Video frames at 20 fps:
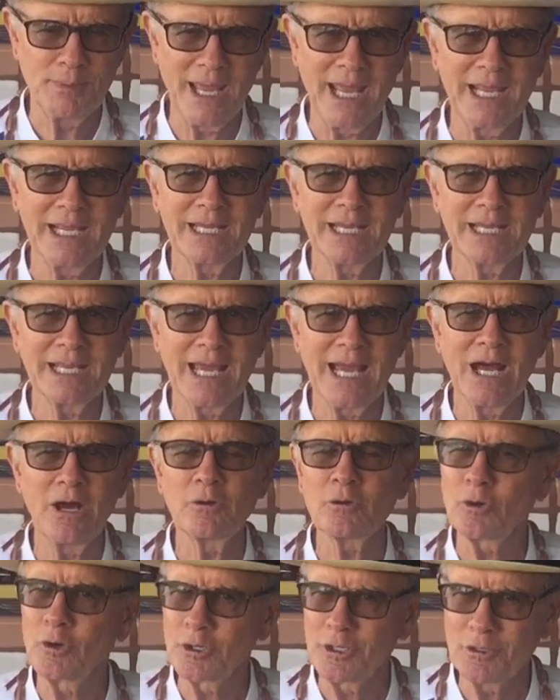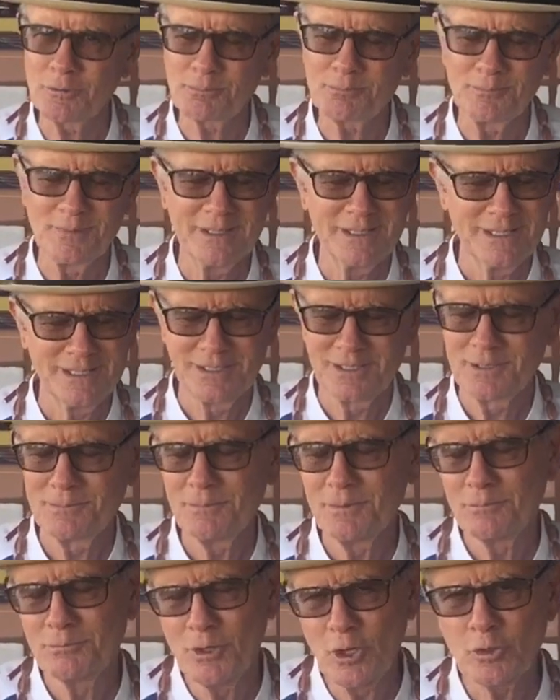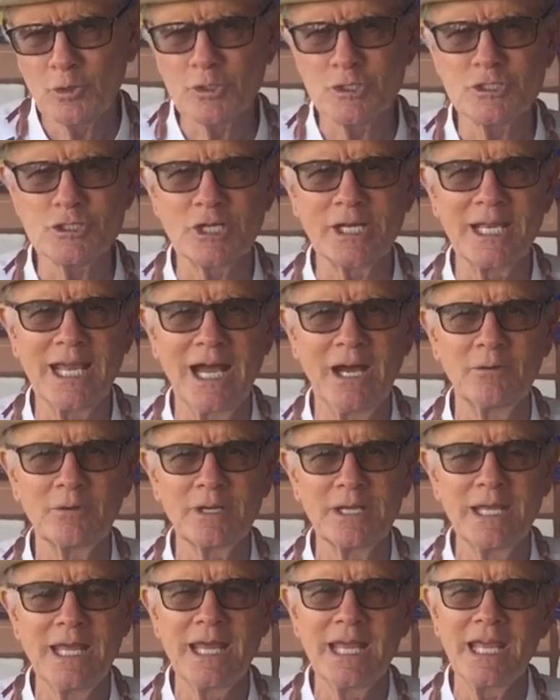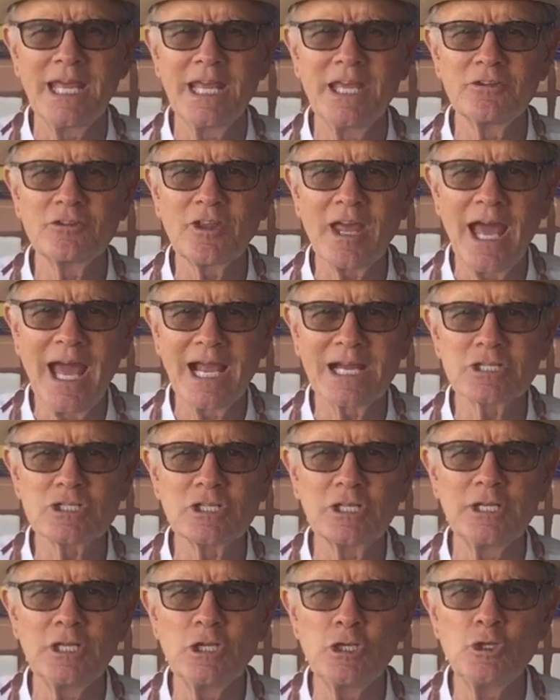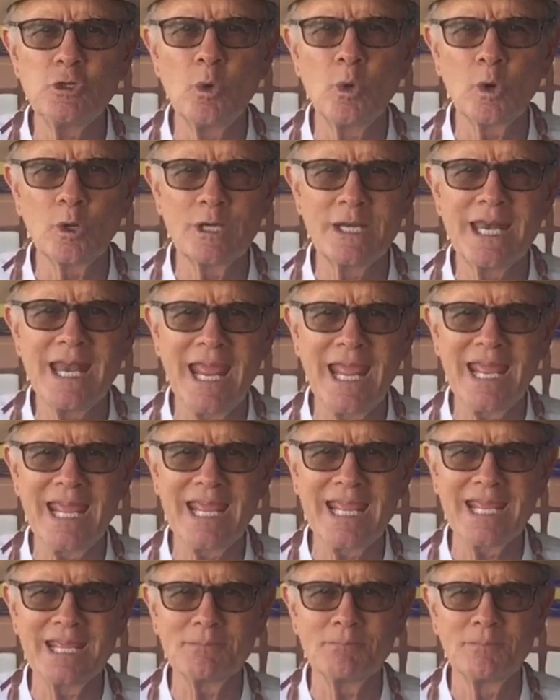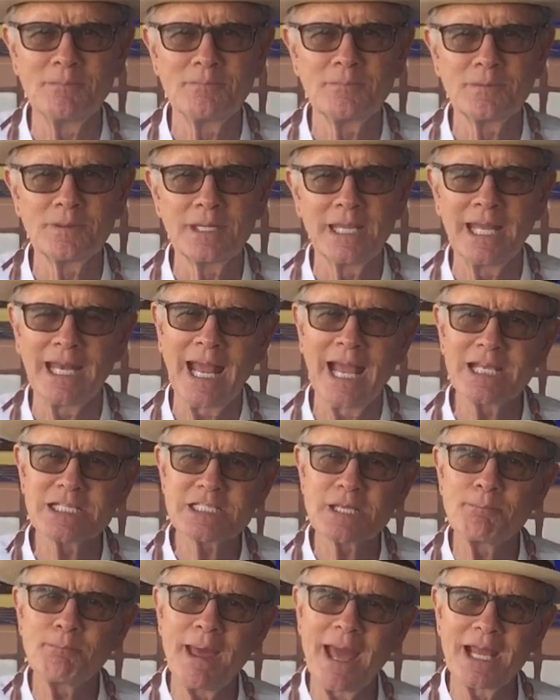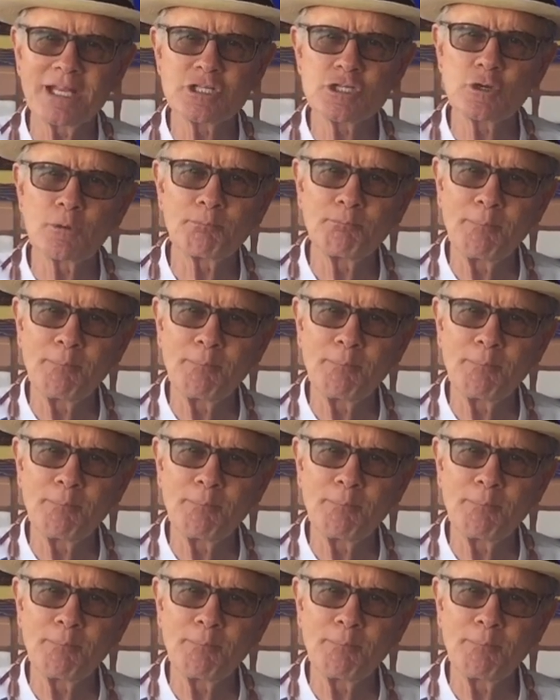bank account or your brokerage account is actually your name. It has to match your